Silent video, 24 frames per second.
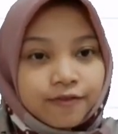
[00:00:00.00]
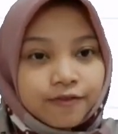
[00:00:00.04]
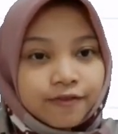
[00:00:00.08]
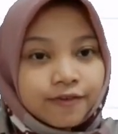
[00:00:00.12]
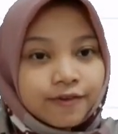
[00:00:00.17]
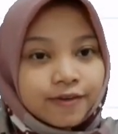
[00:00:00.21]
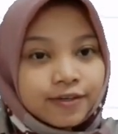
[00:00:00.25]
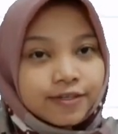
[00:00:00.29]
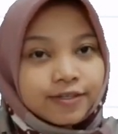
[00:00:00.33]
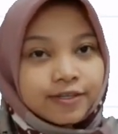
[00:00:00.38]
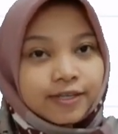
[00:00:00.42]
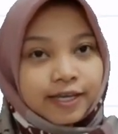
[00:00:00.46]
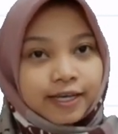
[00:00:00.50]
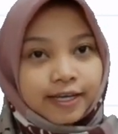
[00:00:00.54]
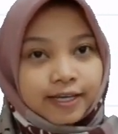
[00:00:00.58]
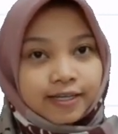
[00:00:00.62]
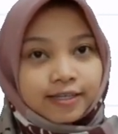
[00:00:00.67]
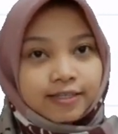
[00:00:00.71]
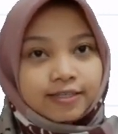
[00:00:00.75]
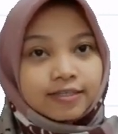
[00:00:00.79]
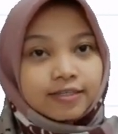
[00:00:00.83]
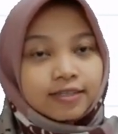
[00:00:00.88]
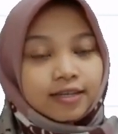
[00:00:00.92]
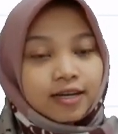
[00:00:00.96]
First
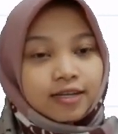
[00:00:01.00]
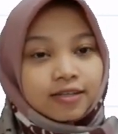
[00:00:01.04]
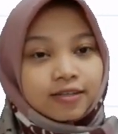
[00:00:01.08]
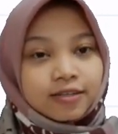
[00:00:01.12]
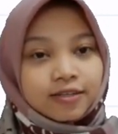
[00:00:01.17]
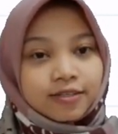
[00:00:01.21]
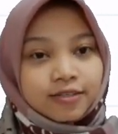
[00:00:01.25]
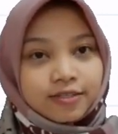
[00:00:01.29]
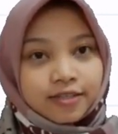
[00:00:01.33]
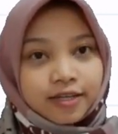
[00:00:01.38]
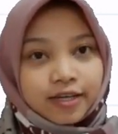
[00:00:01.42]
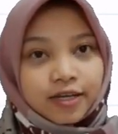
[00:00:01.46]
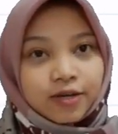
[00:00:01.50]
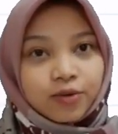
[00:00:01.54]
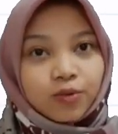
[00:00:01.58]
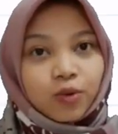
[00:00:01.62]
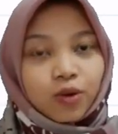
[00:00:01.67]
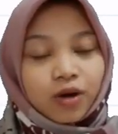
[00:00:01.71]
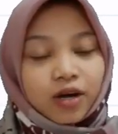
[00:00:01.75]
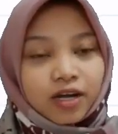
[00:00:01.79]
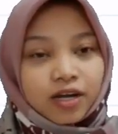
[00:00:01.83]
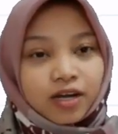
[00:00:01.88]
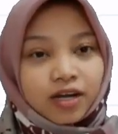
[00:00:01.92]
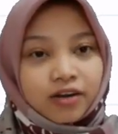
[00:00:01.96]
is to understand
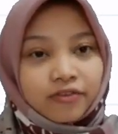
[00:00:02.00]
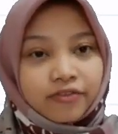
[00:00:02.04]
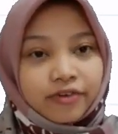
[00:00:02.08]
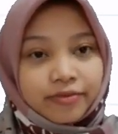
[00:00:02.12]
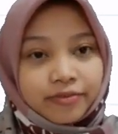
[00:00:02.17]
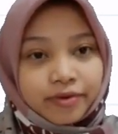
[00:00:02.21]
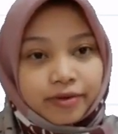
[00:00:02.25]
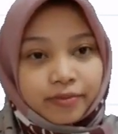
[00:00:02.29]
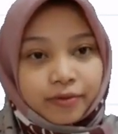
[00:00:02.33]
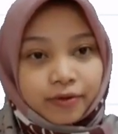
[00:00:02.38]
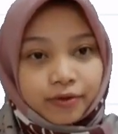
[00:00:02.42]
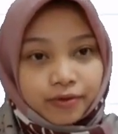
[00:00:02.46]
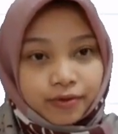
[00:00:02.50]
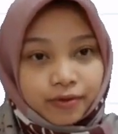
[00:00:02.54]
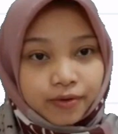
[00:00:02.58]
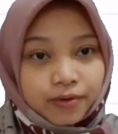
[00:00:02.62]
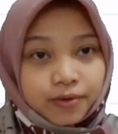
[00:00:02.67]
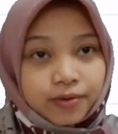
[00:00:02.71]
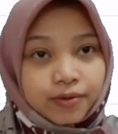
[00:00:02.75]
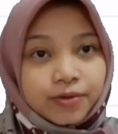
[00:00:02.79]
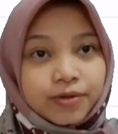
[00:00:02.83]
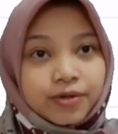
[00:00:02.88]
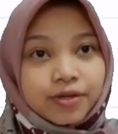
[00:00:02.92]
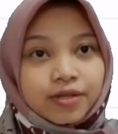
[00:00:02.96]
why government borrow,
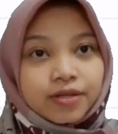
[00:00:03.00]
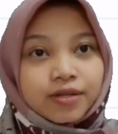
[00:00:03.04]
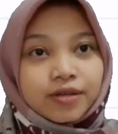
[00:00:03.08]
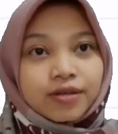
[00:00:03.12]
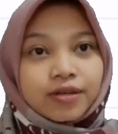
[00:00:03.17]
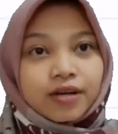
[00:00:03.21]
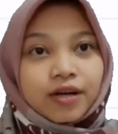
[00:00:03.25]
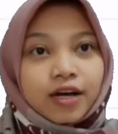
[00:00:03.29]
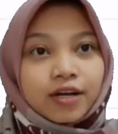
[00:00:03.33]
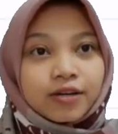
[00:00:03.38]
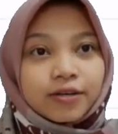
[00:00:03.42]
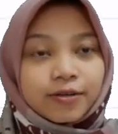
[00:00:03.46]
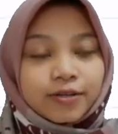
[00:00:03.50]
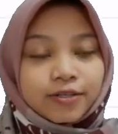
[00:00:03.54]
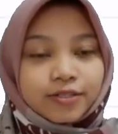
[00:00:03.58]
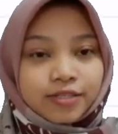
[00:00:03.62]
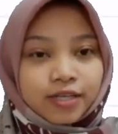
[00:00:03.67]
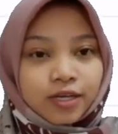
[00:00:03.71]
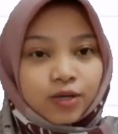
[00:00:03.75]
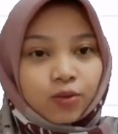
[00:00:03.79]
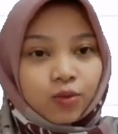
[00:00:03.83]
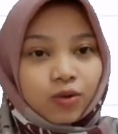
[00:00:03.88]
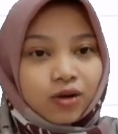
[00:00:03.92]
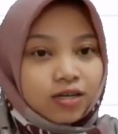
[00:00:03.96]

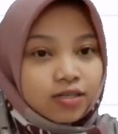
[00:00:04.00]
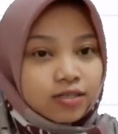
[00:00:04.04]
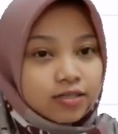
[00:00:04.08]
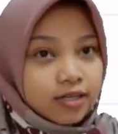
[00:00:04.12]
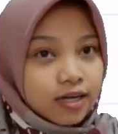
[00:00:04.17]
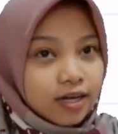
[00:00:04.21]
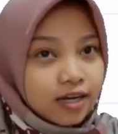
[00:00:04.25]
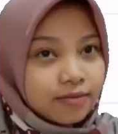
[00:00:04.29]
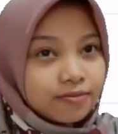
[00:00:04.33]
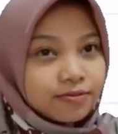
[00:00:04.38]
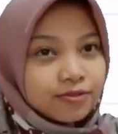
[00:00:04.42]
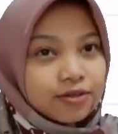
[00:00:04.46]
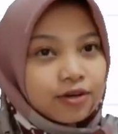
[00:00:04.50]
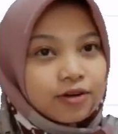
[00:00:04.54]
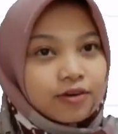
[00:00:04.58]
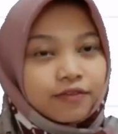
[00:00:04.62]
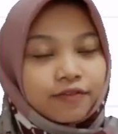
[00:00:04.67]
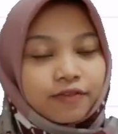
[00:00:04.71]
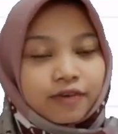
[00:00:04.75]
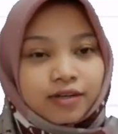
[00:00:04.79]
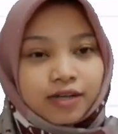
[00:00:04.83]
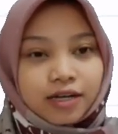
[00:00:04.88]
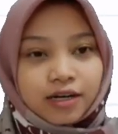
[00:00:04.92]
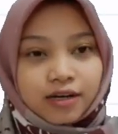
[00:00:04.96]
understand what types of
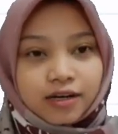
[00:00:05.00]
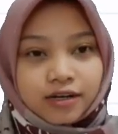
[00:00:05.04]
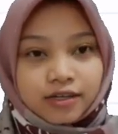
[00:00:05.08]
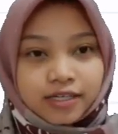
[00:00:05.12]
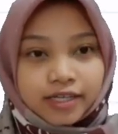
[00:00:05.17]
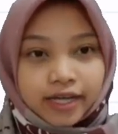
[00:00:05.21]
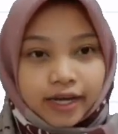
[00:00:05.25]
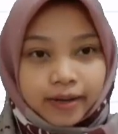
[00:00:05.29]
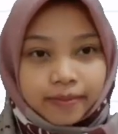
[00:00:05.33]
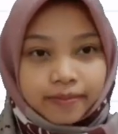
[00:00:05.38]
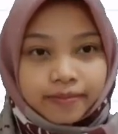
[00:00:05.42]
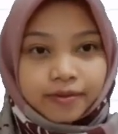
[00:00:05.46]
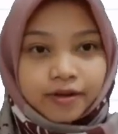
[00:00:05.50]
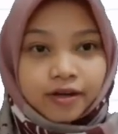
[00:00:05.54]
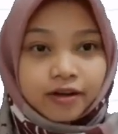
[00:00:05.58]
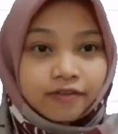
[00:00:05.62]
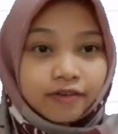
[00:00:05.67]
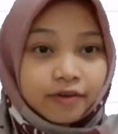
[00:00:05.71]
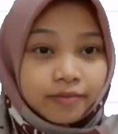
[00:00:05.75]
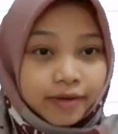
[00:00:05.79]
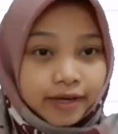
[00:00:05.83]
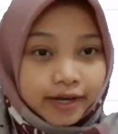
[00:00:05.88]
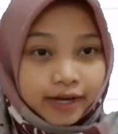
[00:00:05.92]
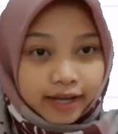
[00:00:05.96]
debt
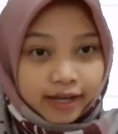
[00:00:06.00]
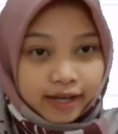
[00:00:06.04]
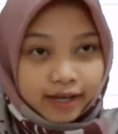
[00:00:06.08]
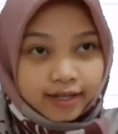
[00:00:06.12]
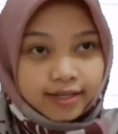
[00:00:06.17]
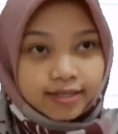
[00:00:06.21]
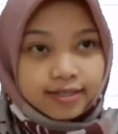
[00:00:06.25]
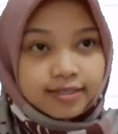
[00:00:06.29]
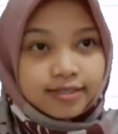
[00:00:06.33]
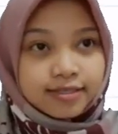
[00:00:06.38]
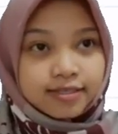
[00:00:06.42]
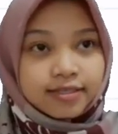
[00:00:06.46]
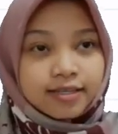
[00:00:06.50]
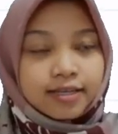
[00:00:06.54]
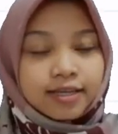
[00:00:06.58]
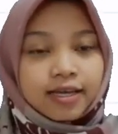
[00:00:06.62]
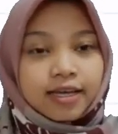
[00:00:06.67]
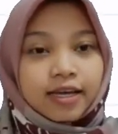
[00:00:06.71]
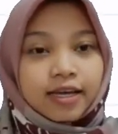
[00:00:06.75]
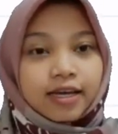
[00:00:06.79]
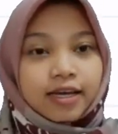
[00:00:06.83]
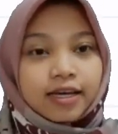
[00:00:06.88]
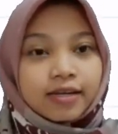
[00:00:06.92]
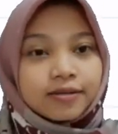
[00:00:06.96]
government has,
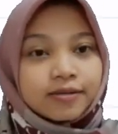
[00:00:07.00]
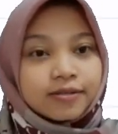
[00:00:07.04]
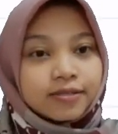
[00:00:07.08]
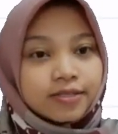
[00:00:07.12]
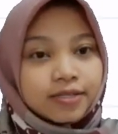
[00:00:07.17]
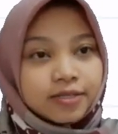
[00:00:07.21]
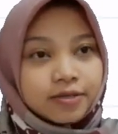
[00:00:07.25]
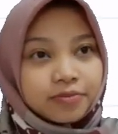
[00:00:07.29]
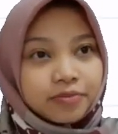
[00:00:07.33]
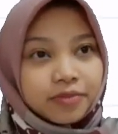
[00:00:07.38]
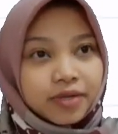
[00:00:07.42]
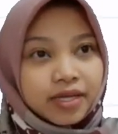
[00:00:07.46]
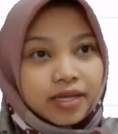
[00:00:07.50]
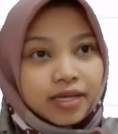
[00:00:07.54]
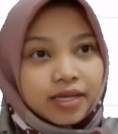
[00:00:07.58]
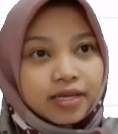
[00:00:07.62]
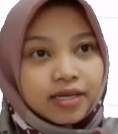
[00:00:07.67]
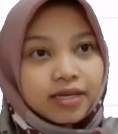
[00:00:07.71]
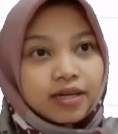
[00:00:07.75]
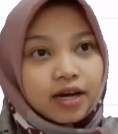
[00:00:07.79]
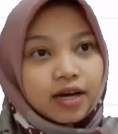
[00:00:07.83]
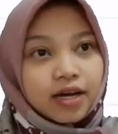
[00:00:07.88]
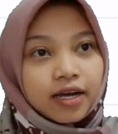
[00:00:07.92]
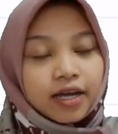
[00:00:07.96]
and
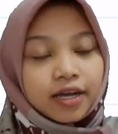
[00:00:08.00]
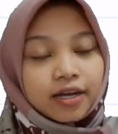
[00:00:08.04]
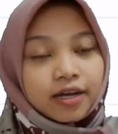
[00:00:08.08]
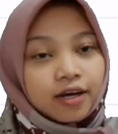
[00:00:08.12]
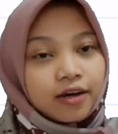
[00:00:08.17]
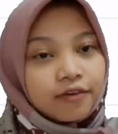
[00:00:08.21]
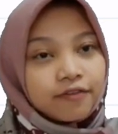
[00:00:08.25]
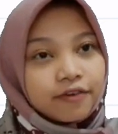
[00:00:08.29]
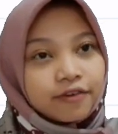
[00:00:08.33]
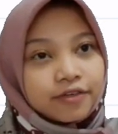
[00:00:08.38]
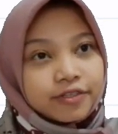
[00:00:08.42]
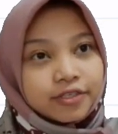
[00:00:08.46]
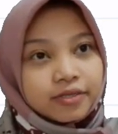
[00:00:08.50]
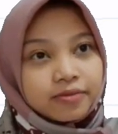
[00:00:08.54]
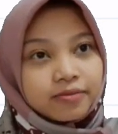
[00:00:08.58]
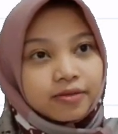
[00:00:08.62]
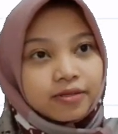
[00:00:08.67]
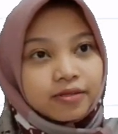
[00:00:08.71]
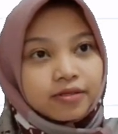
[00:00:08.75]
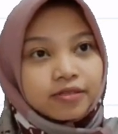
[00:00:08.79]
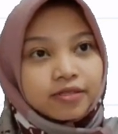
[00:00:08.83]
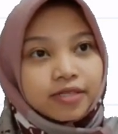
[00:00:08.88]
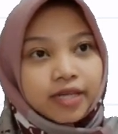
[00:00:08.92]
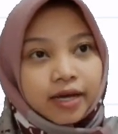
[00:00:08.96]
determine an
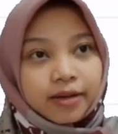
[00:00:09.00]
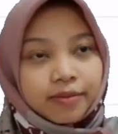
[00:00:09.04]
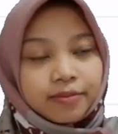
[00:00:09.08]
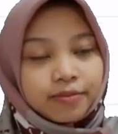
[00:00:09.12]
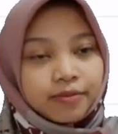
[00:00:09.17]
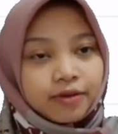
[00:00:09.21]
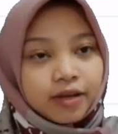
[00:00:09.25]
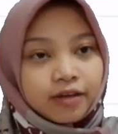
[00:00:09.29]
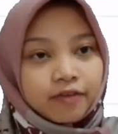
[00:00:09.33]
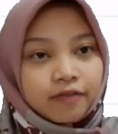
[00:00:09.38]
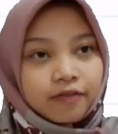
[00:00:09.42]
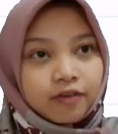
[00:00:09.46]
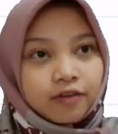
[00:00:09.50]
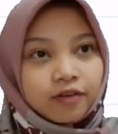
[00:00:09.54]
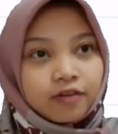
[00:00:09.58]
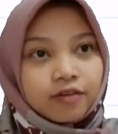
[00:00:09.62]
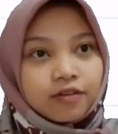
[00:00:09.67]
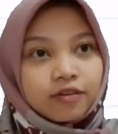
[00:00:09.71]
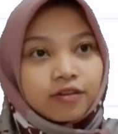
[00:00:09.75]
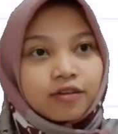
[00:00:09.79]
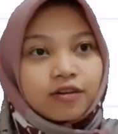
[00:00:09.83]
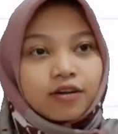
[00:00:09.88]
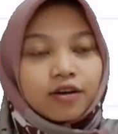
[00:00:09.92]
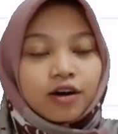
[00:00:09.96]
affordable debt
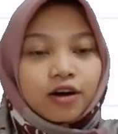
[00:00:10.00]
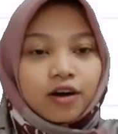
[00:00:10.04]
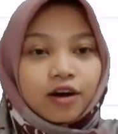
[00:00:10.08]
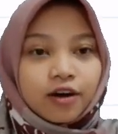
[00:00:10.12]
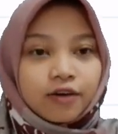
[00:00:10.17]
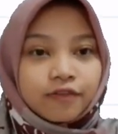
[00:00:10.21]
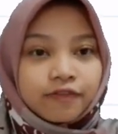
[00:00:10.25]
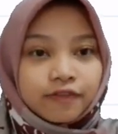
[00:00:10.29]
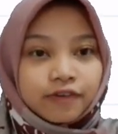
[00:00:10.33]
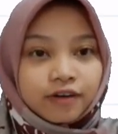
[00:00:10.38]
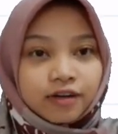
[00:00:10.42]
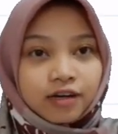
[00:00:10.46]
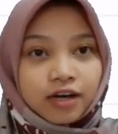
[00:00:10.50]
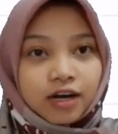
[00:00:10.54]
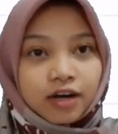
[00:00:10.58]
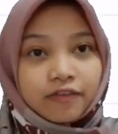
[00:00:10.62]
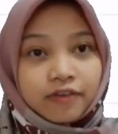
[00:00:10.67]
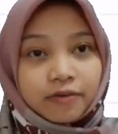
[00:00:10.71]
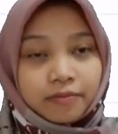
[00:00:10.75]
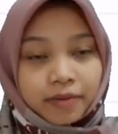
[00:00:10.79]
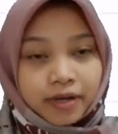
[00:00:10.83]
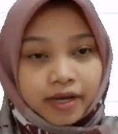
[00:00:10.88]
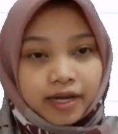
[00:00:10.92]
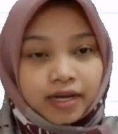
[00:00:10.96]
level of a
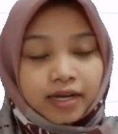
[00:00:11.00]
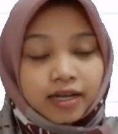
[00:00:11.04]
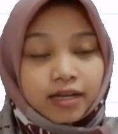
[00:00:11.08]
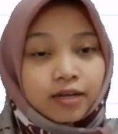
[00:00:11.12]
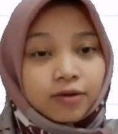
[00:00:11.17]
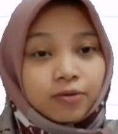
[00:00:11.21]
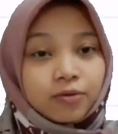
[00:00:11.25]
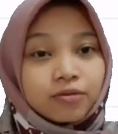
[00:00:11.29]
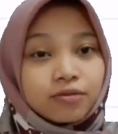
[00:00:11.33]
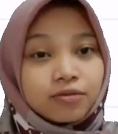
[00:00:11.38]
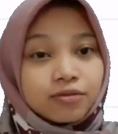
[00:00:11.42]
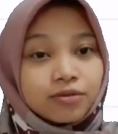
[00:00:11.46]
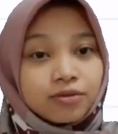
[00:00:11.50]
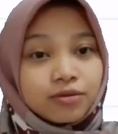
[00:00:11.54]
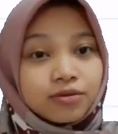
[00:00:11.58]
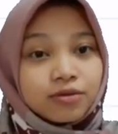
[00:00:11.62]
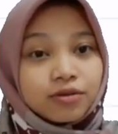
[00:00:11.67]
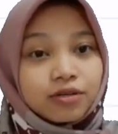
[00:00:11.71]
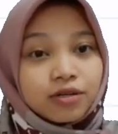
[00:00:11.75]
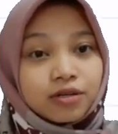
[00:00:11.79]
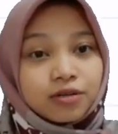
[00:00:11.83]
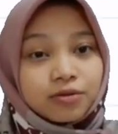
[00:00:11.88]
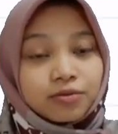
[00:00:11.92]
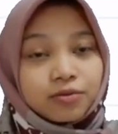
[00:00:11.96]
government, and also
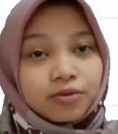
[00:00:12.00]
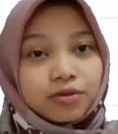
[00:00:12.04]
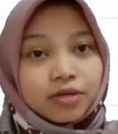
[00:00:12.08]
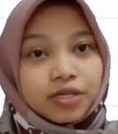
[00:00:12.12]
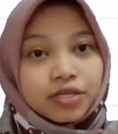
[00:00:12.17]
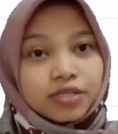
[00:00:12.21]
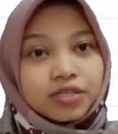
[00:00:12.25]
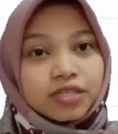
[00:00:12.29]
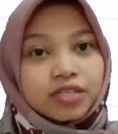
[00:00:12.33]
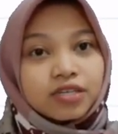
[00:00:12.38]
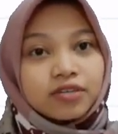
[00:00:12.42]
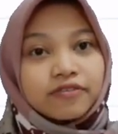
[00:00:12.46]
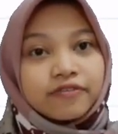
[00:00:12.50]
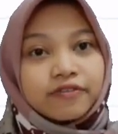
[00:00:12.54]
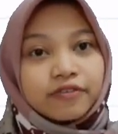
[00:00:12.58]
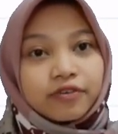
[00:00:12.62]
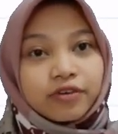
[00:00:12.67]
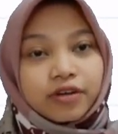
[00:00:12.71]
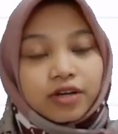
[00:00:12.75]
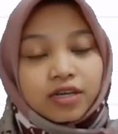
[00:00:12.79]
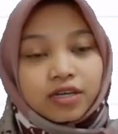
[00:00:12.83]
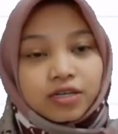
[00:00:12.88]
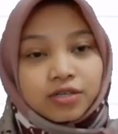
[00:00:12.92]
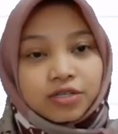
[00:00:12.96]
calculation for
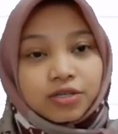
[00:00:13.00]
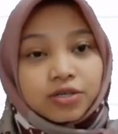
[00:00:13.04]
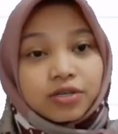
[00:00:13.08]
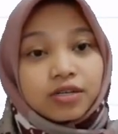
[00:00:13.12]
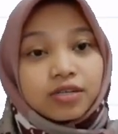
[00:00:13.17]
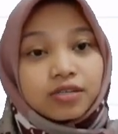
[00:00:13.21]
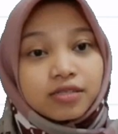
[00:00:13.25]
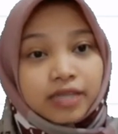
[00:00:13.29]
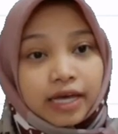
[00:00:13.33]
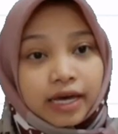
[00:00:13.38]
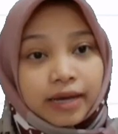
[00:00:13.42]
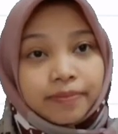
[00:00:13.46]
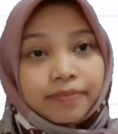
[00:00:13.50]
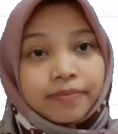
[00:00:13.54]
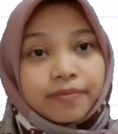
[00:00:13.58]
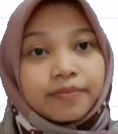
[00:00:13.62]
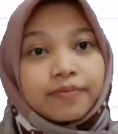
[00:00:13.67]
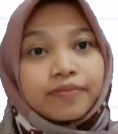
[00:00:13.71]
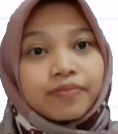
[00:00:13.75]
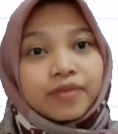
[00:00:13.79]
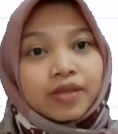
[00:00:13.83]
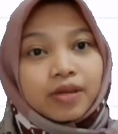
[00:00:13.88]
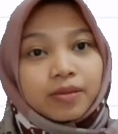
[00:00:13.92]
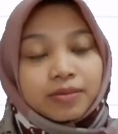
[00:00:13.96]
additional debt
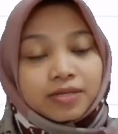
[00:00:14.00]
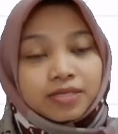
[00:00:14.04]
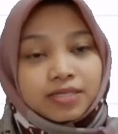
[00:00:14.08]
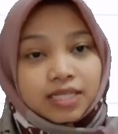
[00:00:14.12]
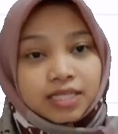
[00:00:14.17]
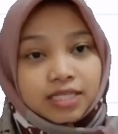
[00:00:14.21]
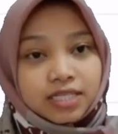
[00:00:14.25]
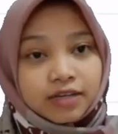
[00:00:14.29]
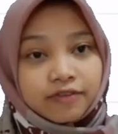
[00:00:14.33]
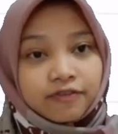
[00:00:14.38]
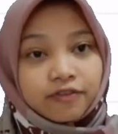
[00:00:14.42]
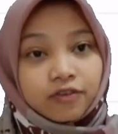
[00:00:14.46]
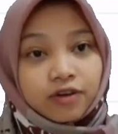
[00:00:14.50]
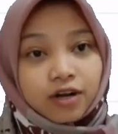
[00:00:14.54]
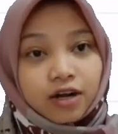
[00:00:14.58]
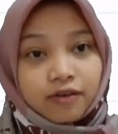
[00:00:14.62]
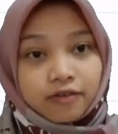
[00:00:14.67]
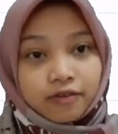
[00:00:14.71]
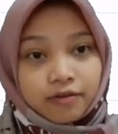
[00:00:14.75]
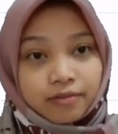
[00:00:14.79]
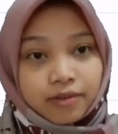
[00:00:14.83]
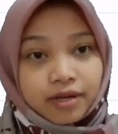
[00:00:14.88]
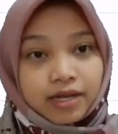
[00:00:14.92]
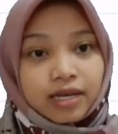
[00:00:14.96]
capacity for
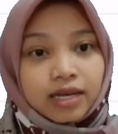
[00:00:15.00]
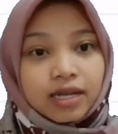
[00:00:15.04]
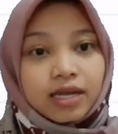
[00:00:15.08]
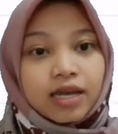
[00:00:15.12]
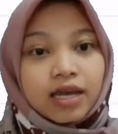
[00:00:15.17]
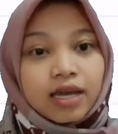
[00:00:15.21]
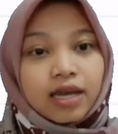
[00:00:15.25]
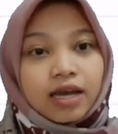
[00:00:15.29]
government.